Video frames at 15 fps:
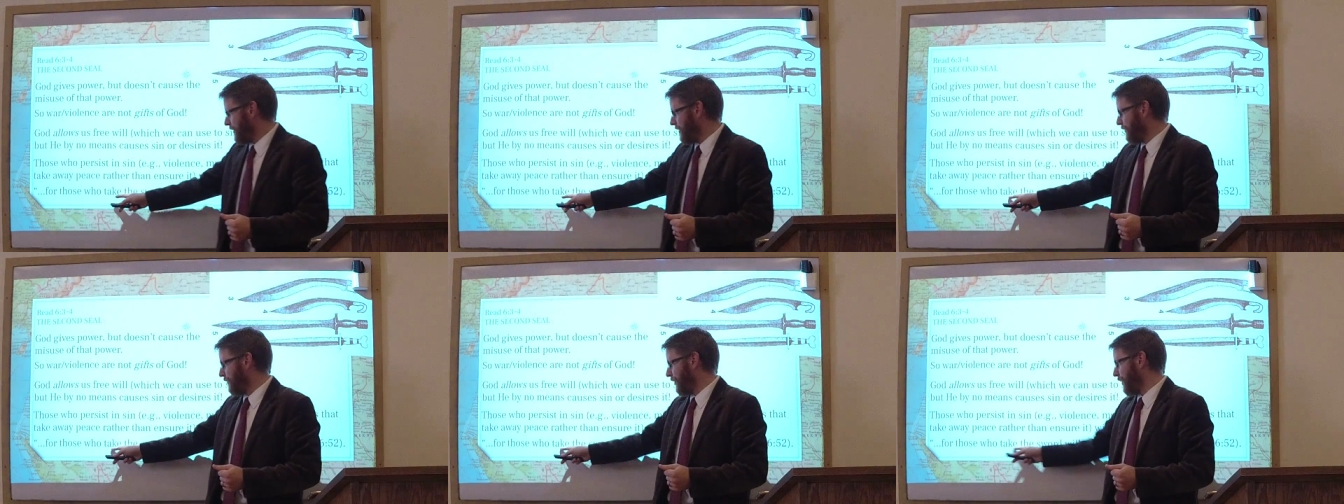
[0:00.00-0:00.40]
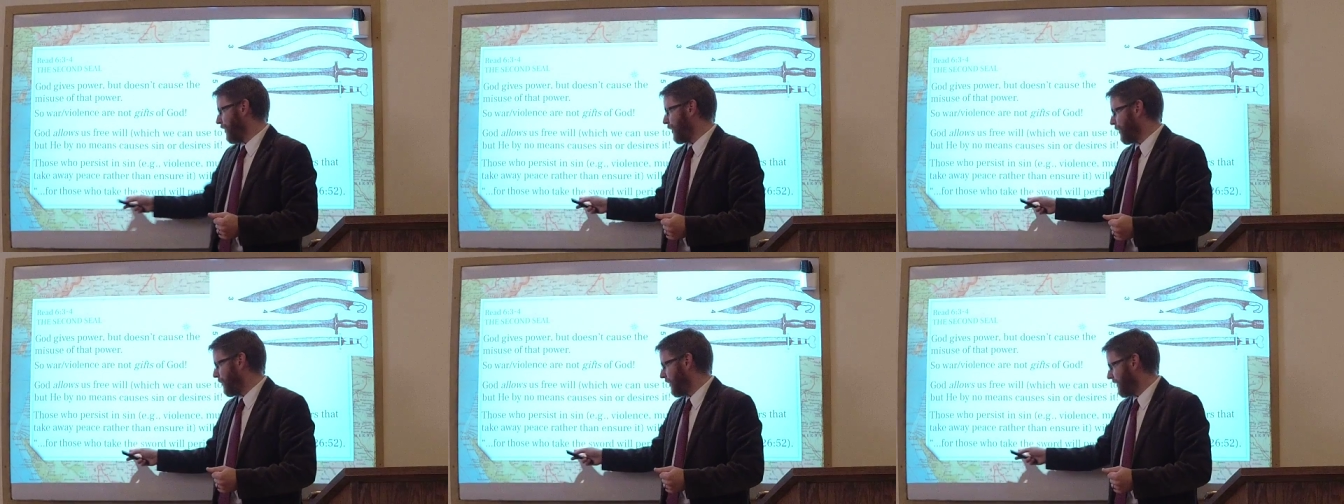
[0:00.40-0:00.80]

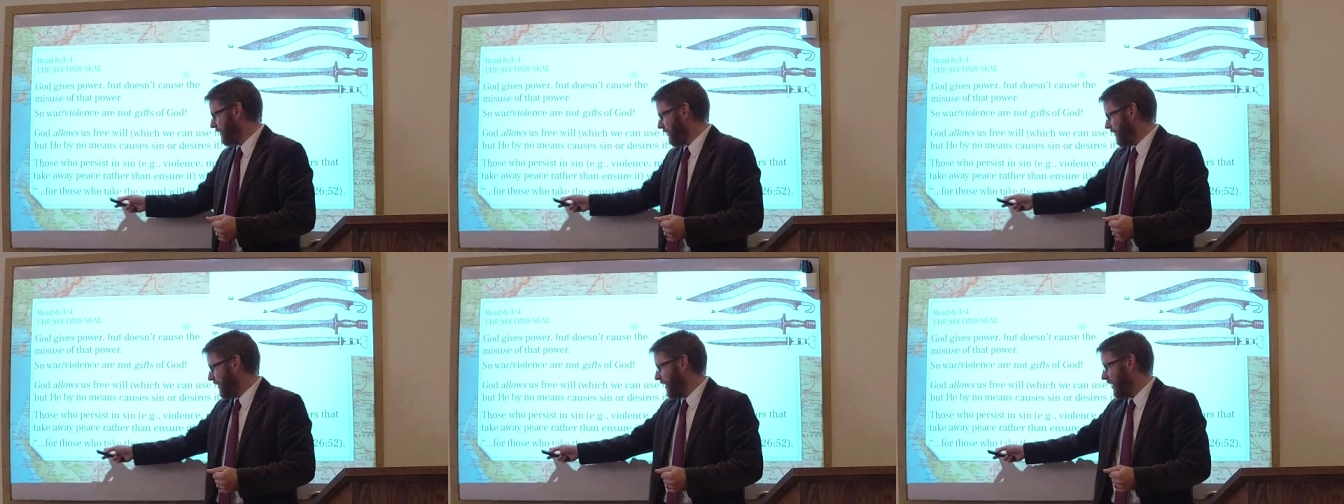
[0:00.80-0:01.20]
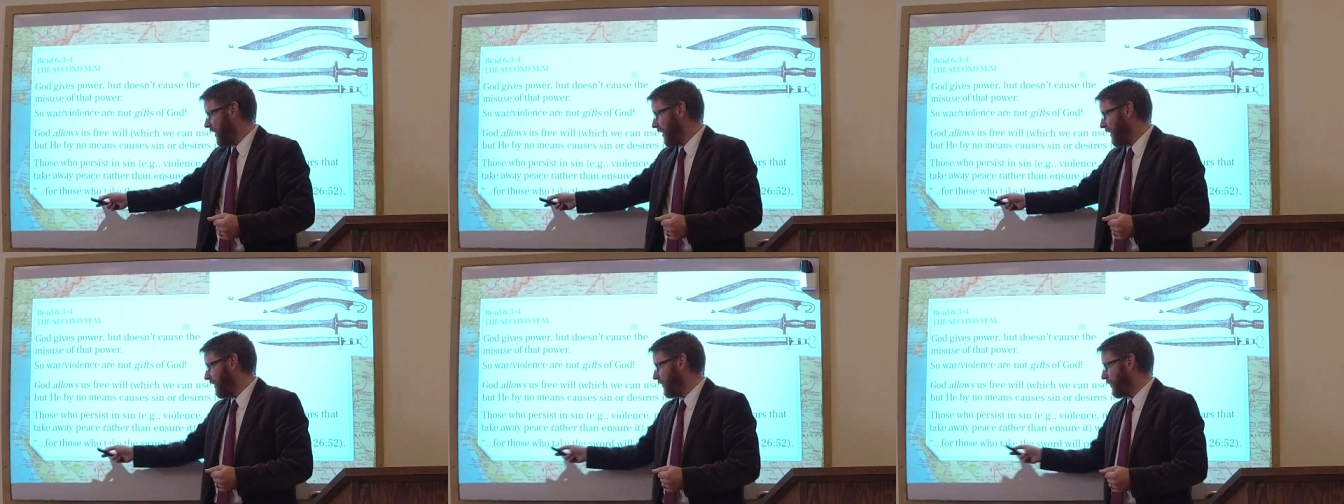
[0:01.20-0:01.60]
verb
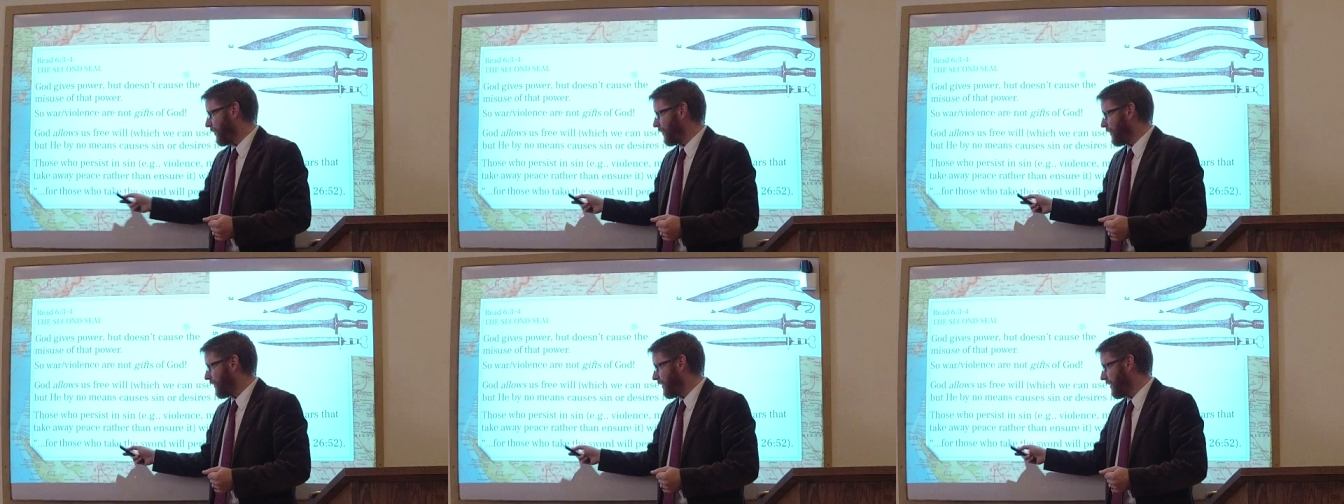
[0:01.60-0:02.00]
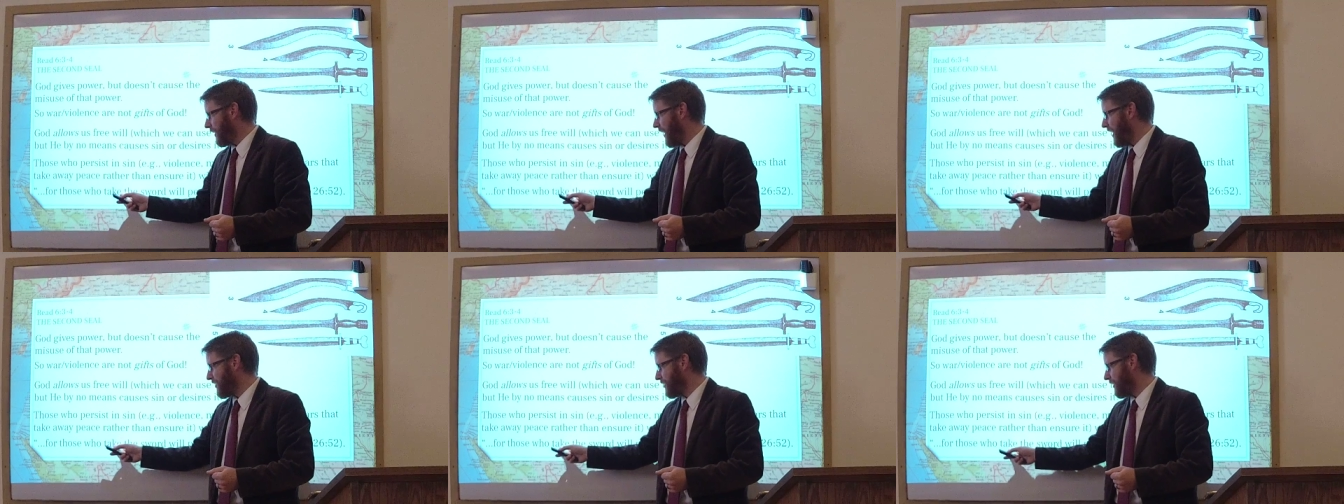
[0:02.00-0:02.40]
uh,
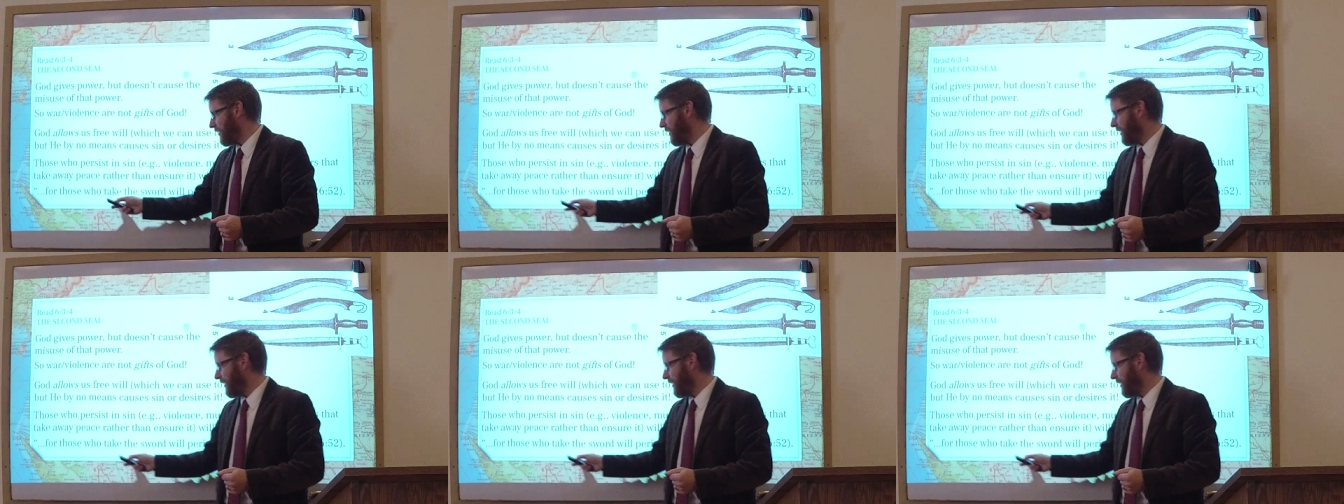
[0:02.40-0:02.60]
has